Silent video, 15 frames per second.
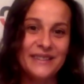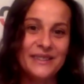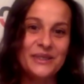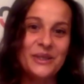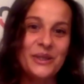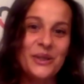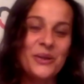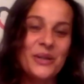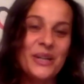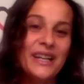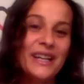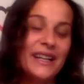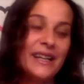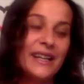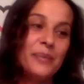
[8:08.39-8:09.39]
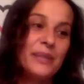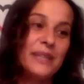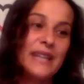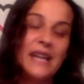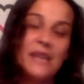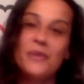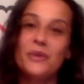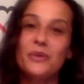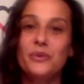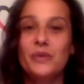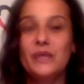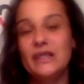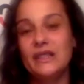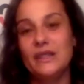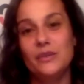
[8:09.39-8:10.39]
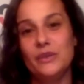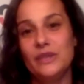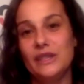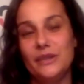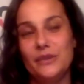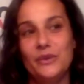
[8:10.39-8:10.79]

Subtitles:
So it became a really, really,